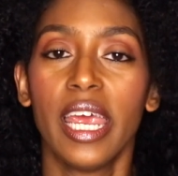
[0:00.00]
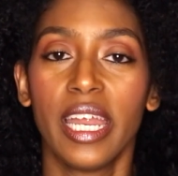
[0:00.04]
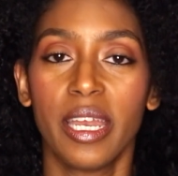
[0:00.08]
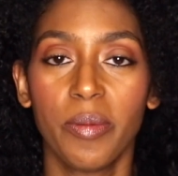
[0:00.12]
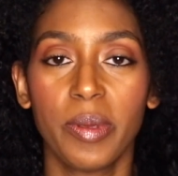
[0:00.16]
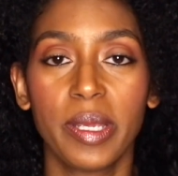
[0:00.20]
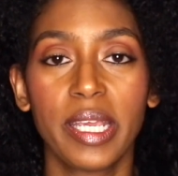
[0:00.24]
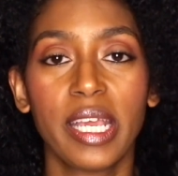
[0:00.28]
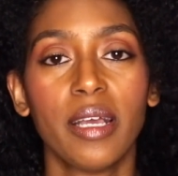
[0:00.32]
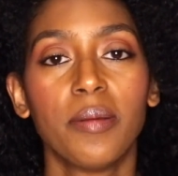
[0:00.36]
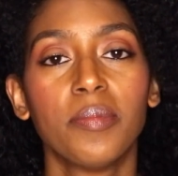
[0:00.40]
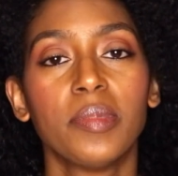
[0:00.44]
and
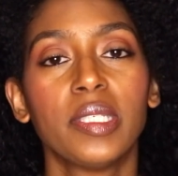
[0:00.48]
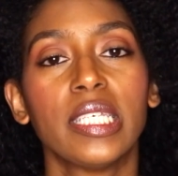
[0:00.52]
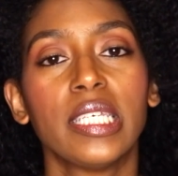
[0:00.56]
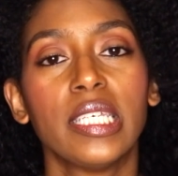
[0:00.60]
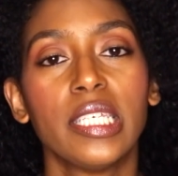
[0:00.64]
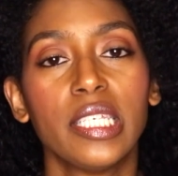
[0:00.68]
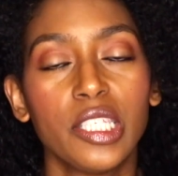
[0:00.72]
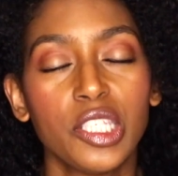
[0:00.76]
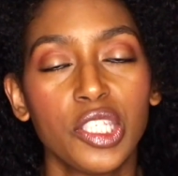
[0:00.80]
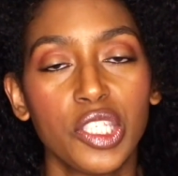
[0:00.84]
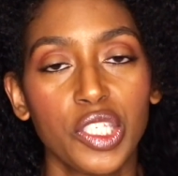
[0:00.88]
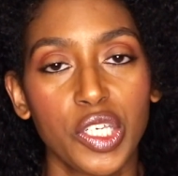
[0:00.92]
it becomes
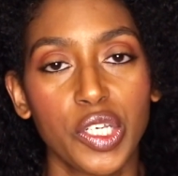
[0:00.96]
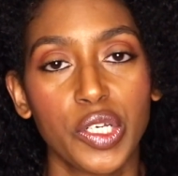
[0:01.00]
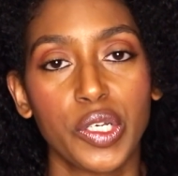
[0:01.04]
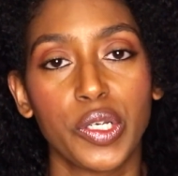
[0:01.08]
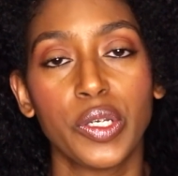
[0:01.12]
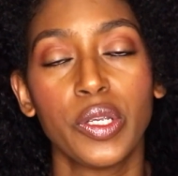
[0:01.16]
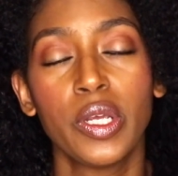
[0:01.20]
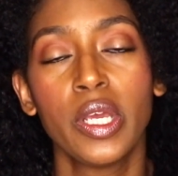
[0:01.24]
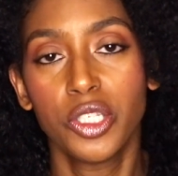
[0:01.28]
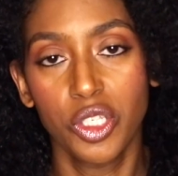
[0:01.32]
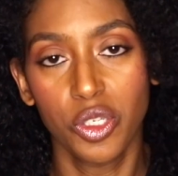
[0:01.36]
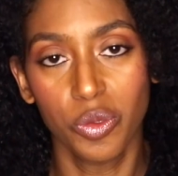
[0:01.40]

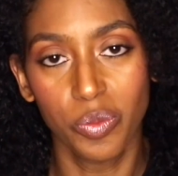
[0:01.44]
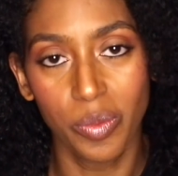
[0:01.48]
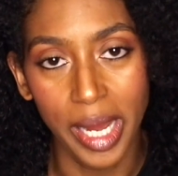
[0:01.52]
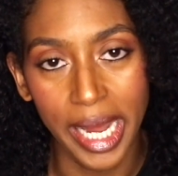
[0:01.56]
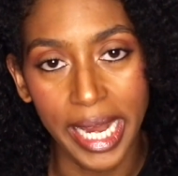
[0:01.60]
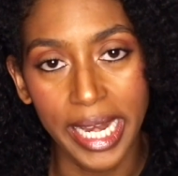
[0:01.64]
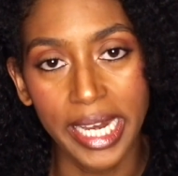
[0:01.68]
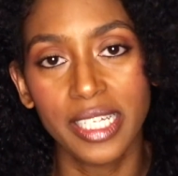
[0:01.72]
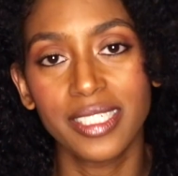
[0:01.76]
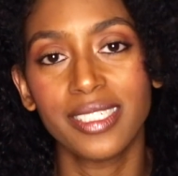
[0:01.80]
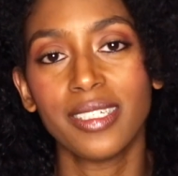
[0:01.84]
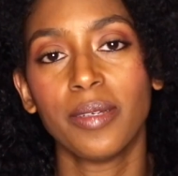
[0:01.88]
easier to
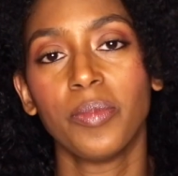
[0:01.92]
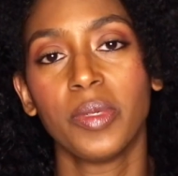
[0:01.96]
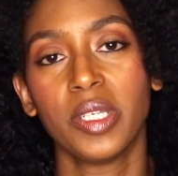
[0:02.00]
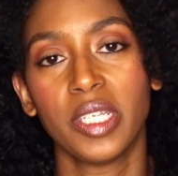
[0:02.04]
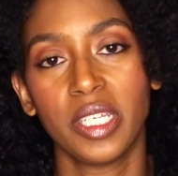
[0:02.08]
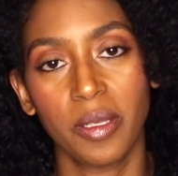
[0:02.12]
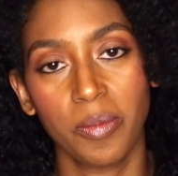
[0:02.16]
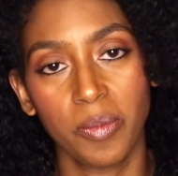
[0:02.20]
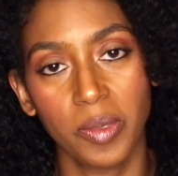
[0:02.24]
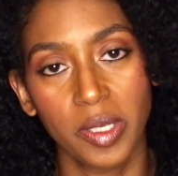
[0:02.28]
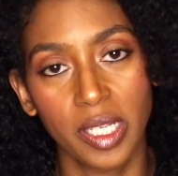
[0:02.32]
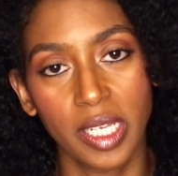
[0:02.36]
manage and
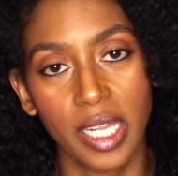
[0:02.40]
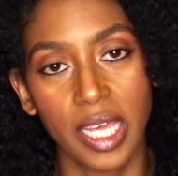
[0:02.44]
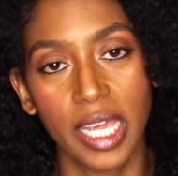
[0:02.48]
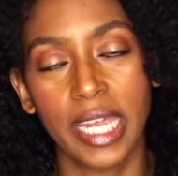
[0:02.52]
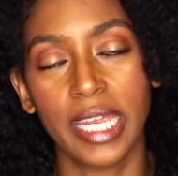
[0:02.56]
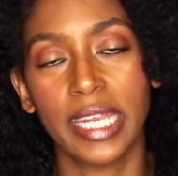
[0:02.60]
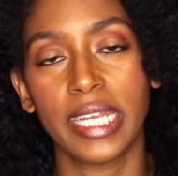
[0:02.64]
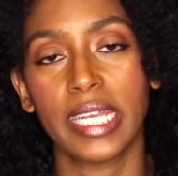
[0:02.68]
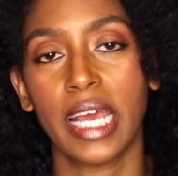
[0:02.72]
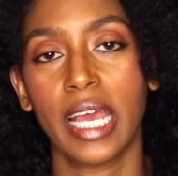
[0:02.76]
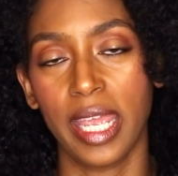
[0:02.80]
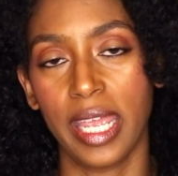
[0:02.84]

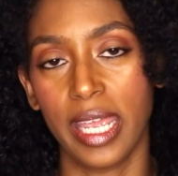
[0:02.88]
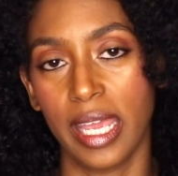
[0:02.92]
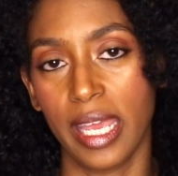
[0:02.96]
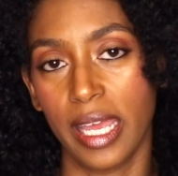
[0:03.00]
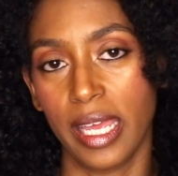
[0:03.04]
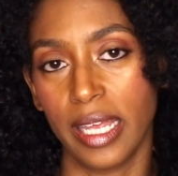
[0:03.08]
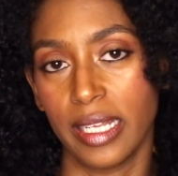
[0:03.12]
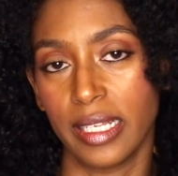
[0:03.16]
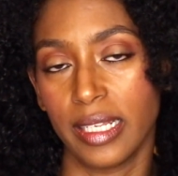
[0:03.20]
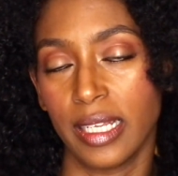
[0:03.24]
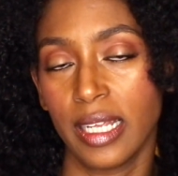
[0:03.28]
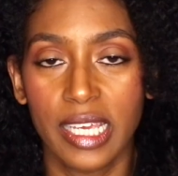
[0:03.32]
manipulate
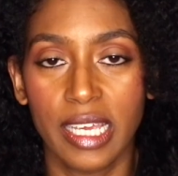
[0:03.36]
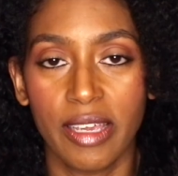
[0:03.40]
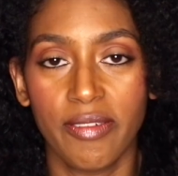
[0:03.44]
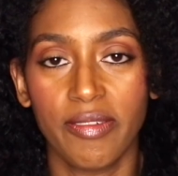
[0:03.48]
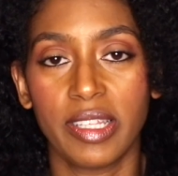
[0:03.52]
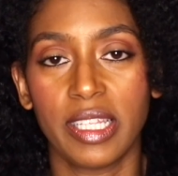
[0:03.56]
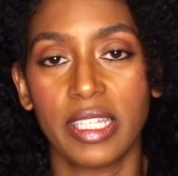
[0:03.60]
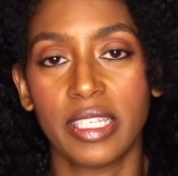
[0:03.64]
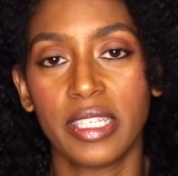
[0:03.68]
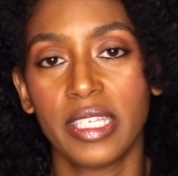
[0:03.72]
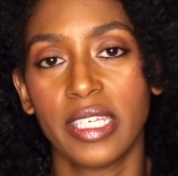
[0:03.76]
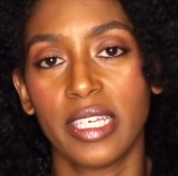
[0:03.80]
and give
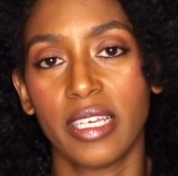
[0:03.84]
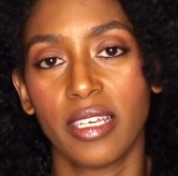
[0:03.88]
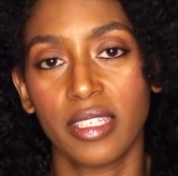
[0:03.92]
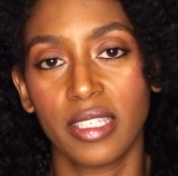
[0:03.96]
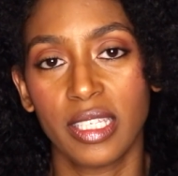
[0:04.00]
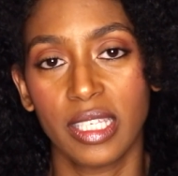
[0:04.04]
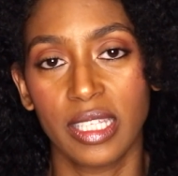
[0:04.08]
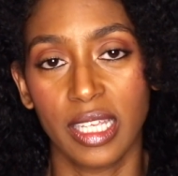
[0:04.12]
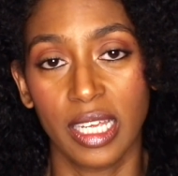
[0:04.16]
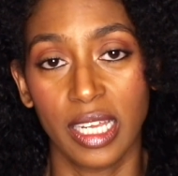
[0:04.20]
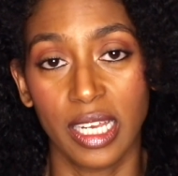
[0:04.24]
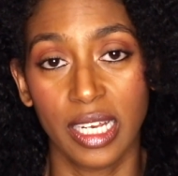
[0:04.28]
it the
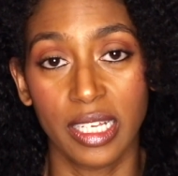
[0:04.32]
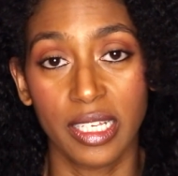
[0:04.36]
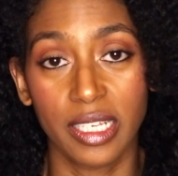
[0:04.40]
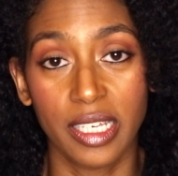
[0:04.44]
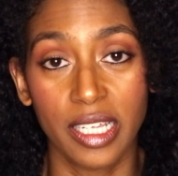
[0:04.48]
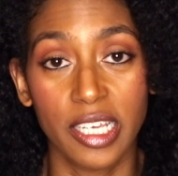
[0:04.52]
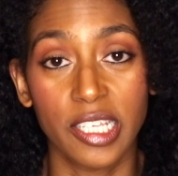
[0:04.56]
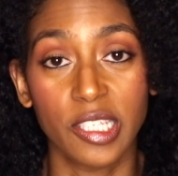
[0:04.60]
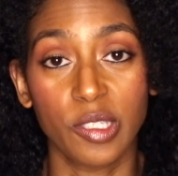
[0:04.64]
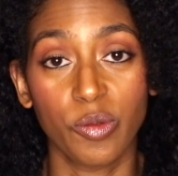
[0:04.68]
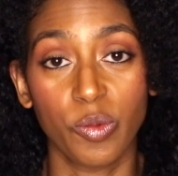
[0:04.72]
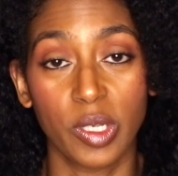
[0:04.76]
TLC that it
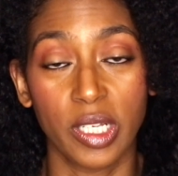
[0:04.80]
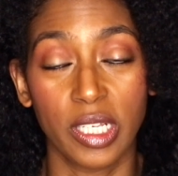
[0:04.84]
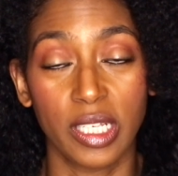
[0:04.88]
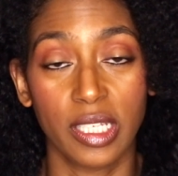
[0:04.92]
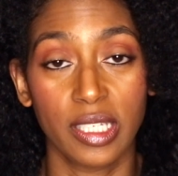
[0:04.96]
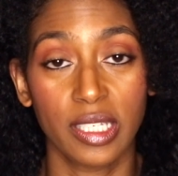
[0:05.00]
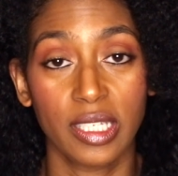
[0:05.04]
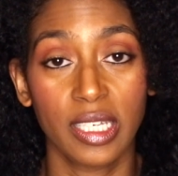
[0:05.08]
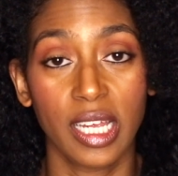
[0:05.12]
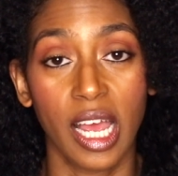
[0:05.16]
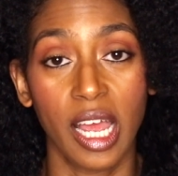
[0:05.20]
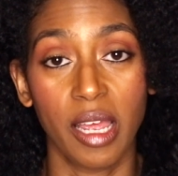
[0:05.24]
needs when
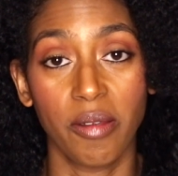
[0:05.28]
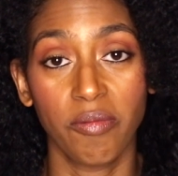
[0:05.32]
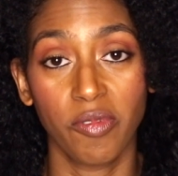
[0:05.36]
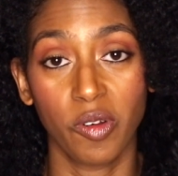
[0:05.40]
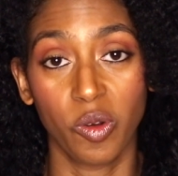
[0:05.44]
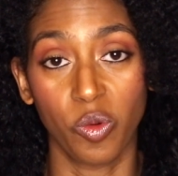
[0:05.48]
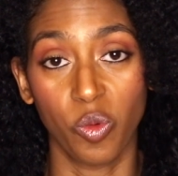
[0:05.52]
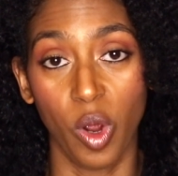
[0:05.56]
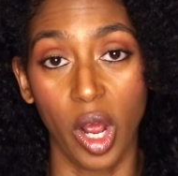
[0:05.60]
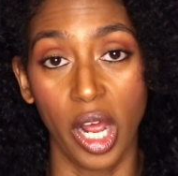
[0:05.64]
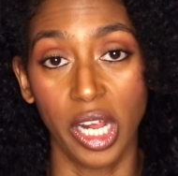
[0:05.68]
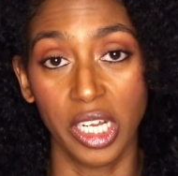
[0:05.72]
it's time
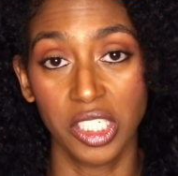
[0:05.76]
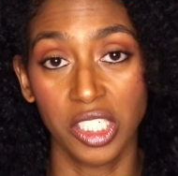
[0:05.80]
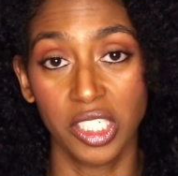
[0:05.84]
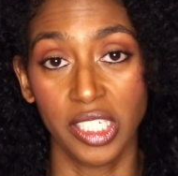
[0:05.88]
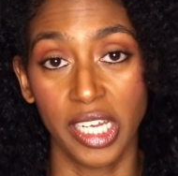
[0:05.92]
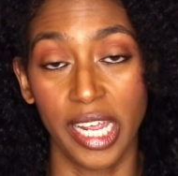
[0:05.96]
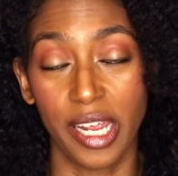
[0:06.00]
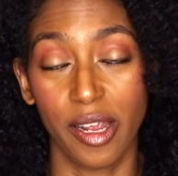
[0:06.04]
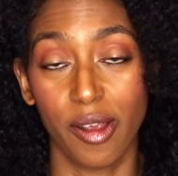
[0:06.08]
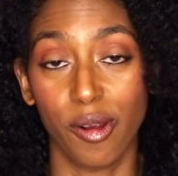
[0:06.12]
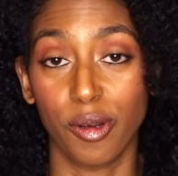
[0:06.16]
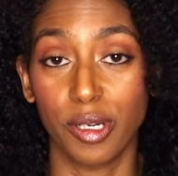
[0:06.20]
for wash
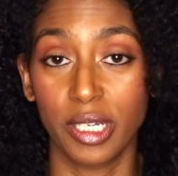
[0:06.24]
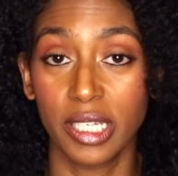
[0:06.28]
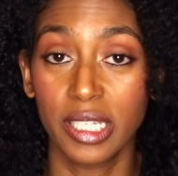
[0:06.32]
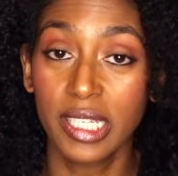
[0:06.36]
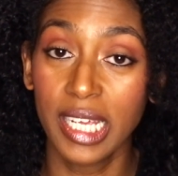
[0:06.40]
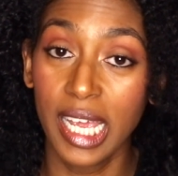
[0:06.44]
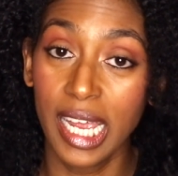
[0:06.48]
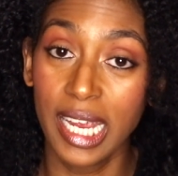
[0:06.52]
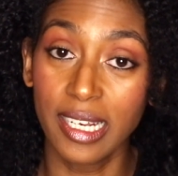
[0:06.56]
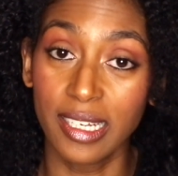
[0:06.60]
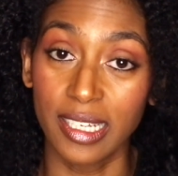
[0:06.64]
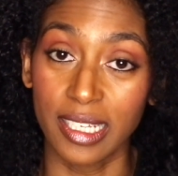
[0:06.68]
day or
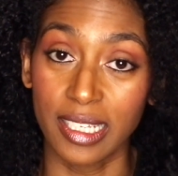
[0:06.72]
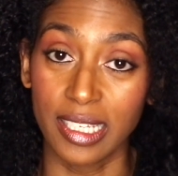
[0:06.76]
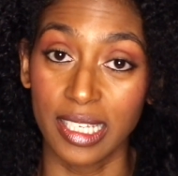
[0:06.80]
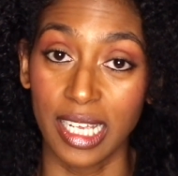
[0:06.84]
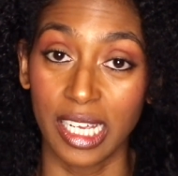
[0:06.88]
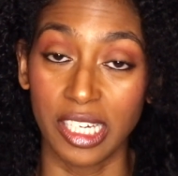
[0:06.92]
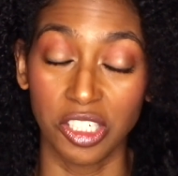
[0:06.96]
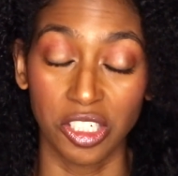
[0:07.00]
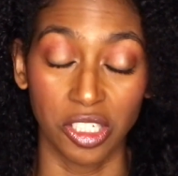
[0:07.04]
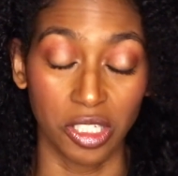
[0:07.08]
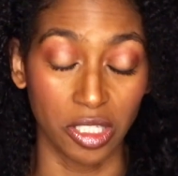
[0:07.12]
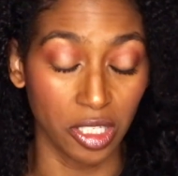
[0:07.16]
detangling
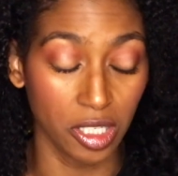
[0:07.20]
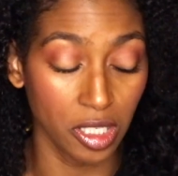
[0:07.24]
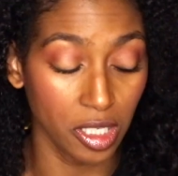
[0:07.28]
session.